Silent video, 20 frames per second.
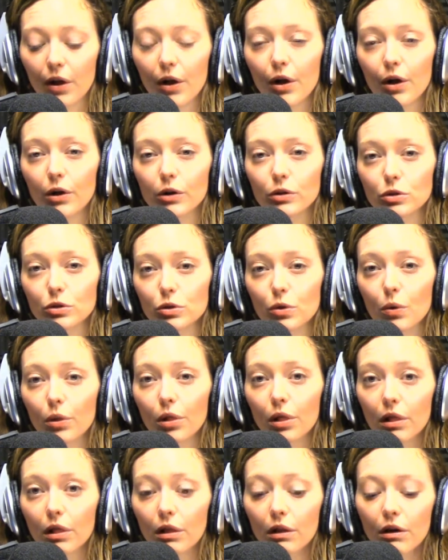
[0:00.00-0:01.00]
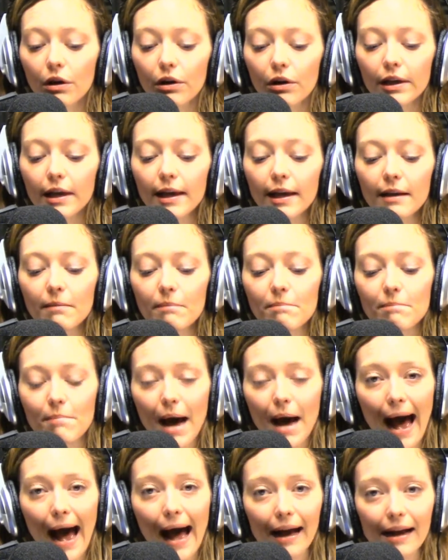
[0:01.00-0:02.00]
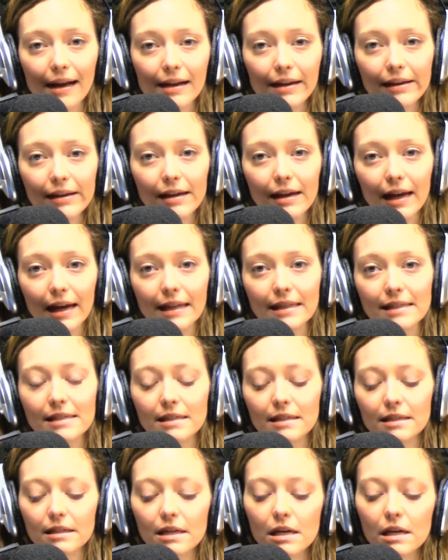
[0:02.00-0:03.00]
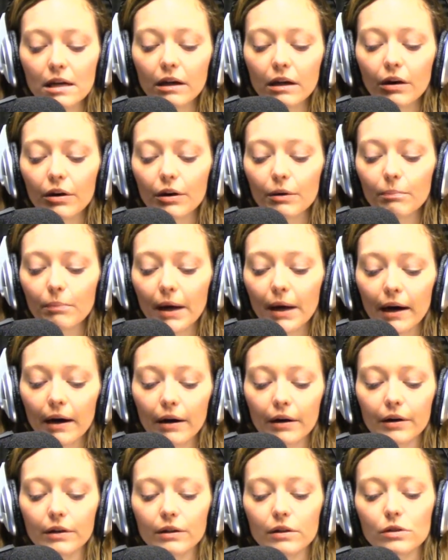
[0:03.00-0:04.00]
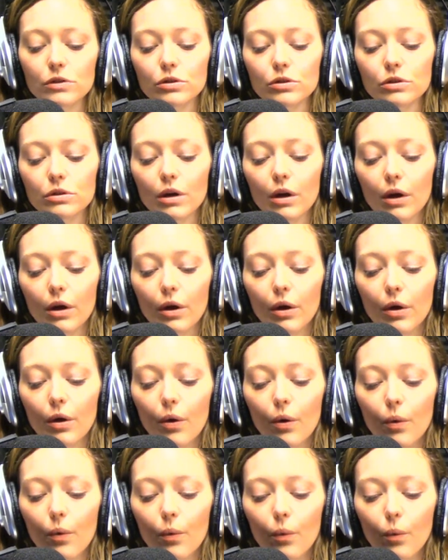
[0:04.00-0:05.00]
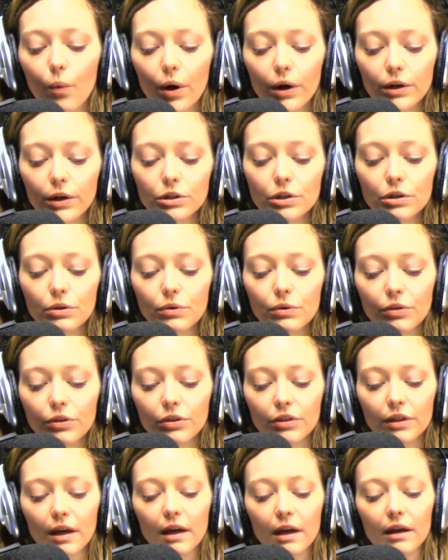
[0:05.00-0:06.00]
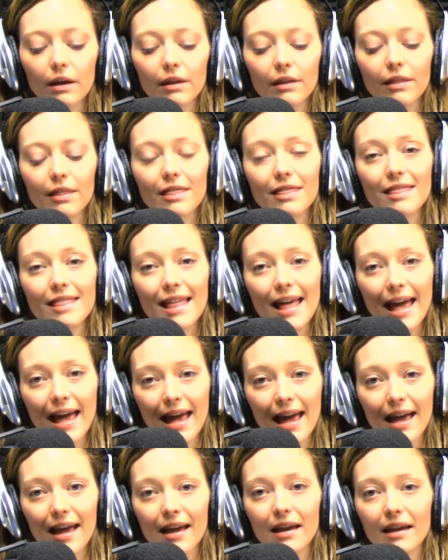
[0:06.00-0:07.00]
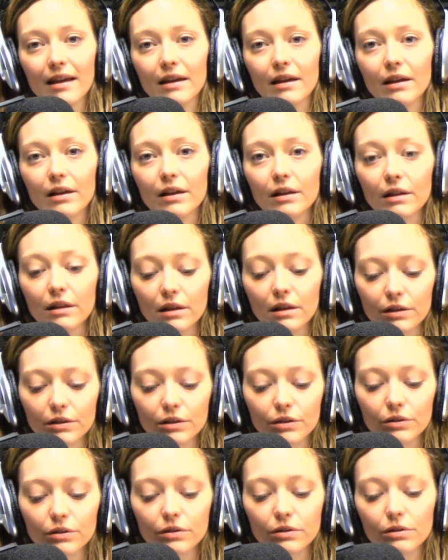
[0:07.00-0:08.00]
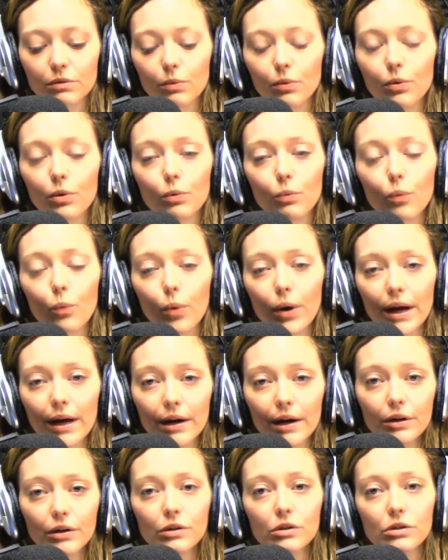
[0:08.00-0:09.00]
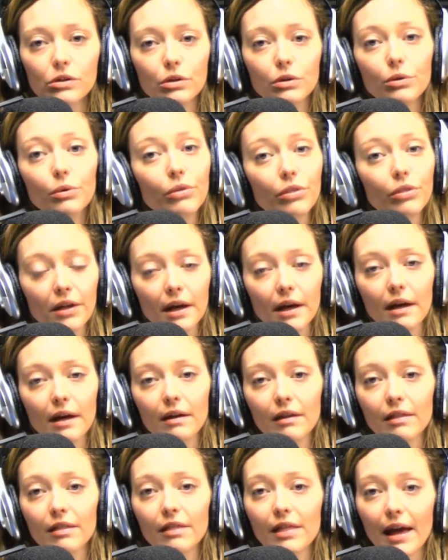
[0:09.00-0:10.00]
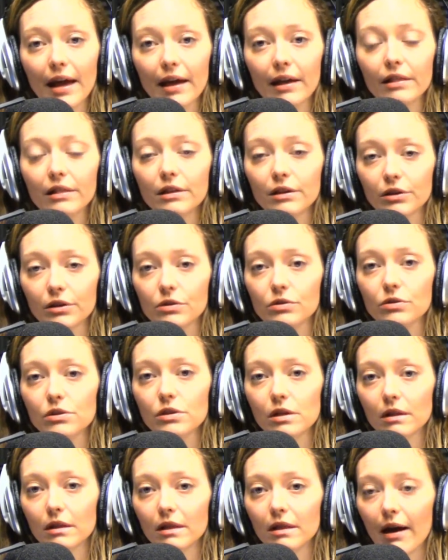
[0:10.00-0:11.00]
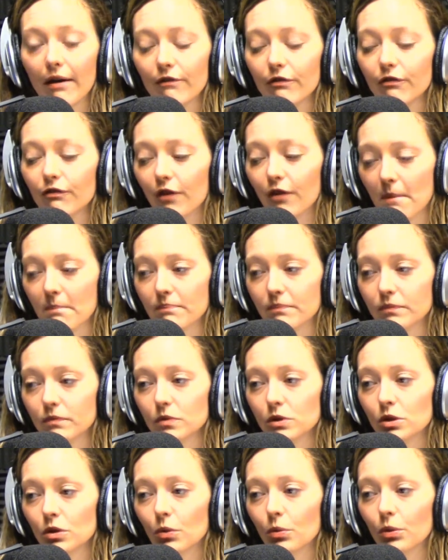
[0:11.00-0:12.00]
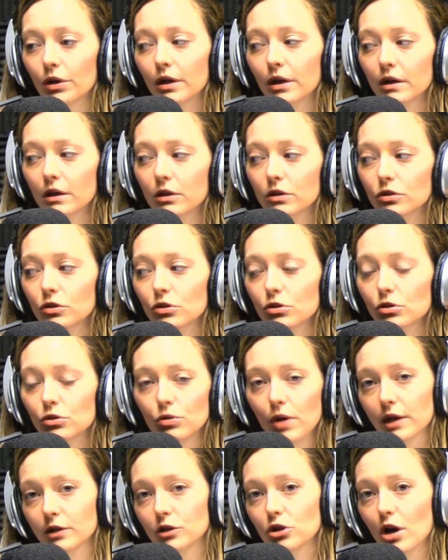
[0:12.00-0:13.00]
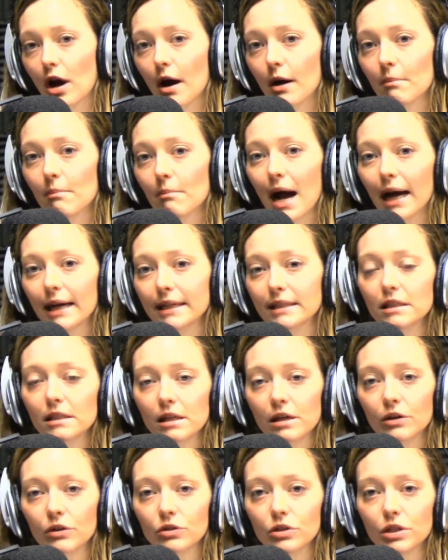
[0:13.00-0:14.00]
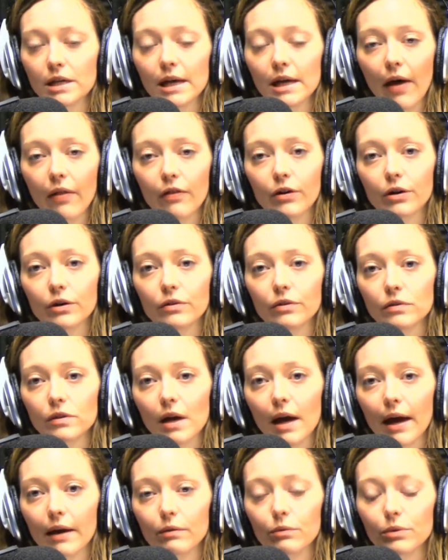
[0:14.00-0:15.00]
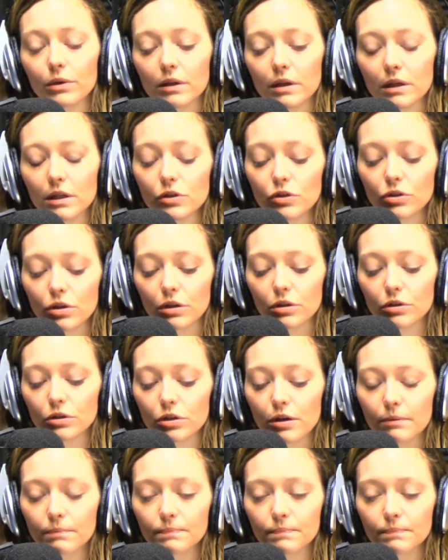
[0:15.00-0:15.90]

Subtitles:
So looking back and seeing our parents, What do you think they learned, or where do you think they learned love from? So we're going to stretch our minds here together and really start to